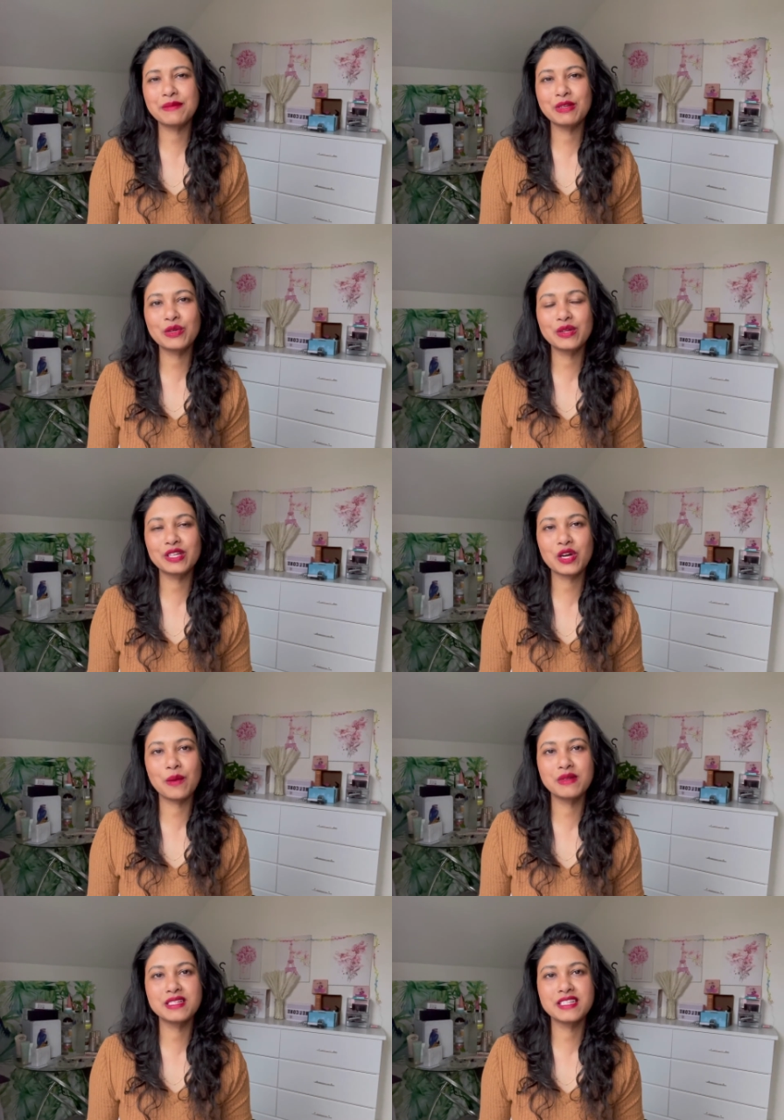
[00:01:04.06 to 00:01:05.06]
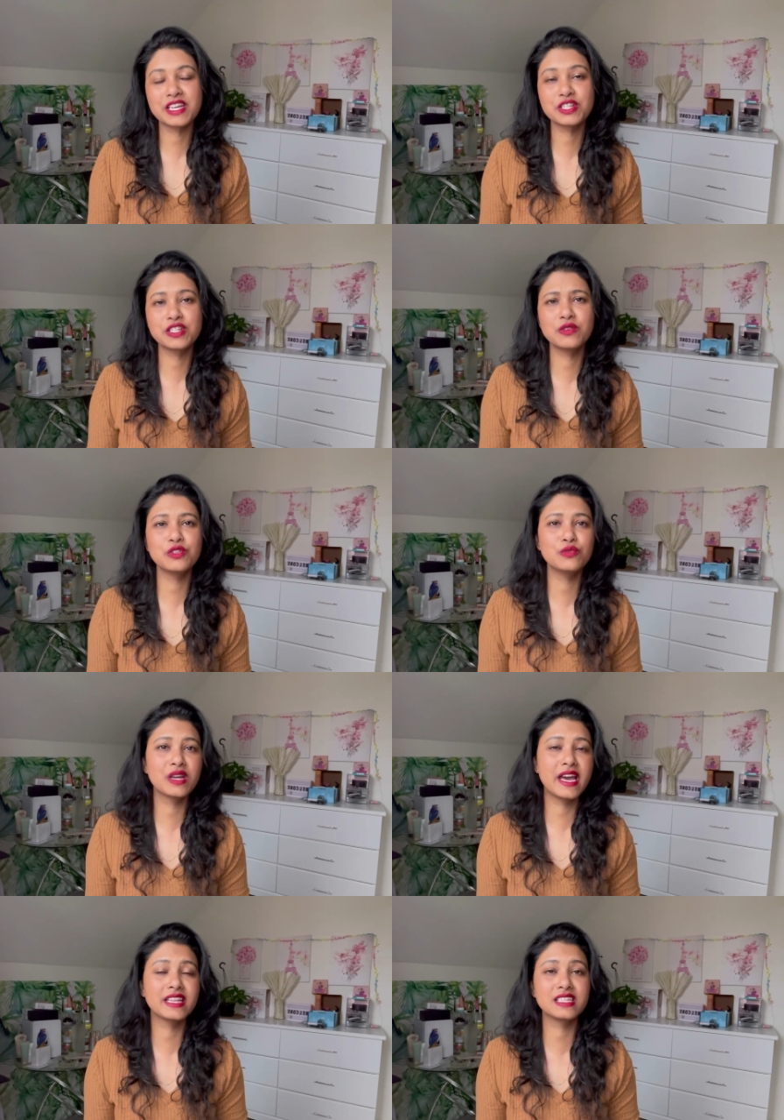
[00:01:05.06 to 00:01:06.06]
me know in a comment section you
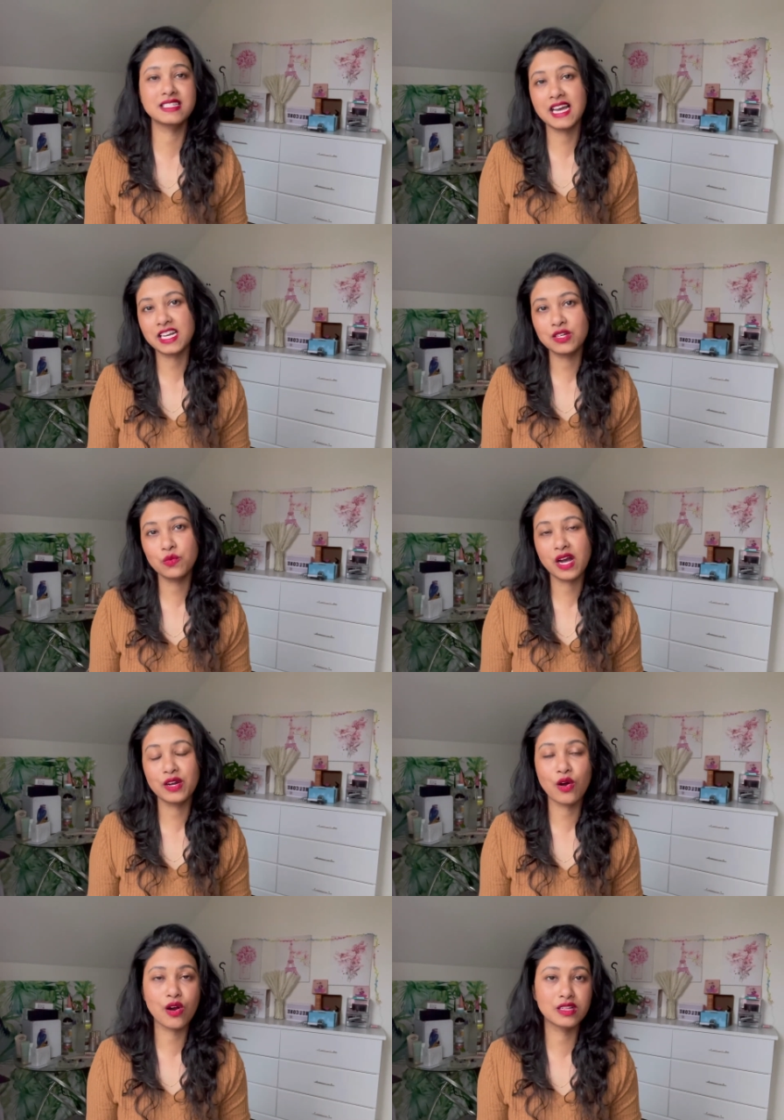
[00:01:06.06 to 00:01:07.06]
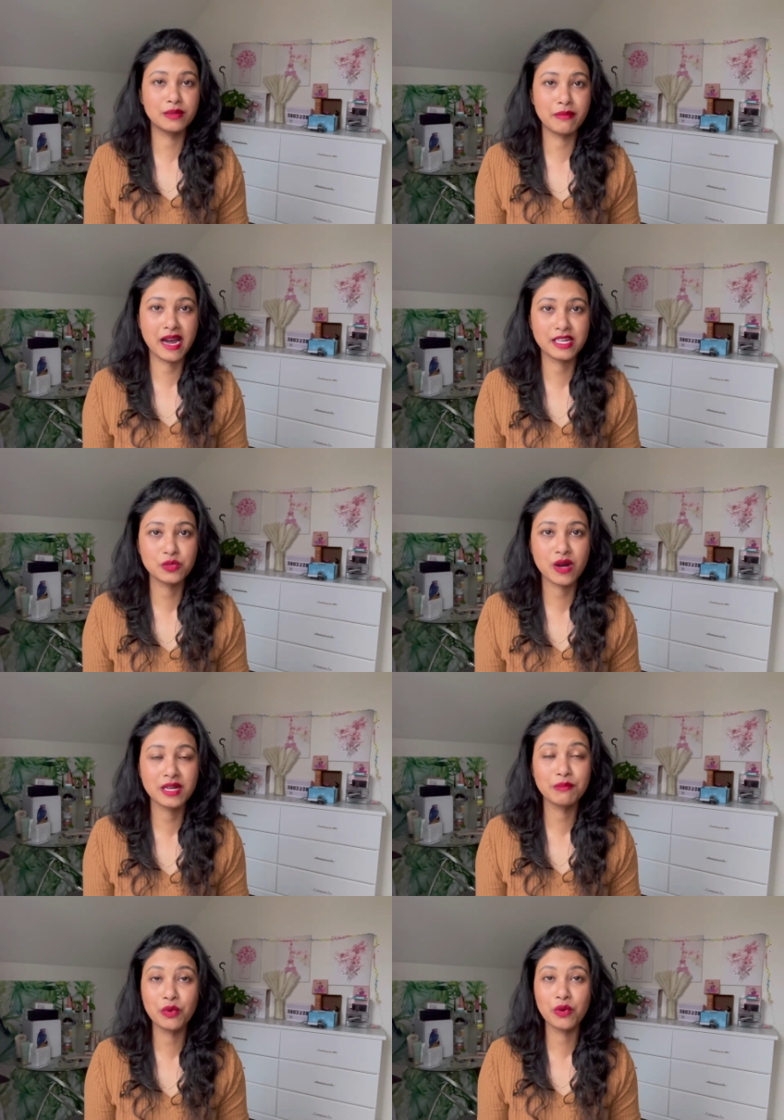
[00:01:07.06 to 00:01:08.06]
like the satin one or the matte
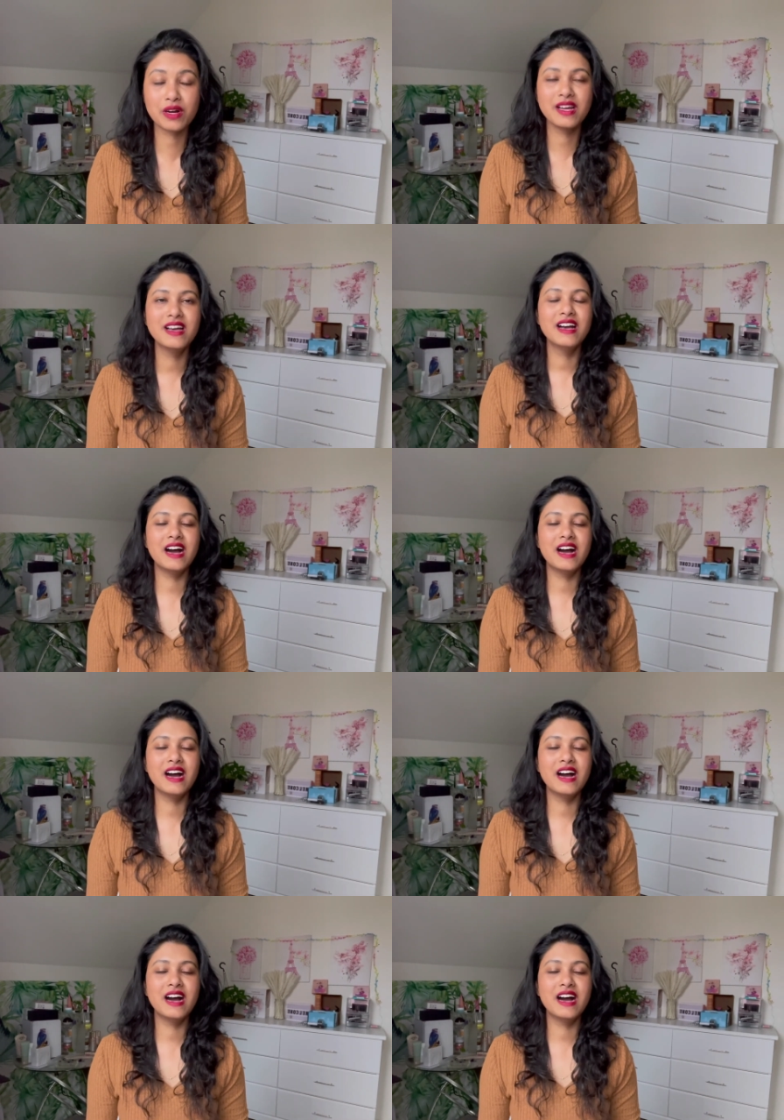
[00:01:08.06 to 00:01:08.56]
one more.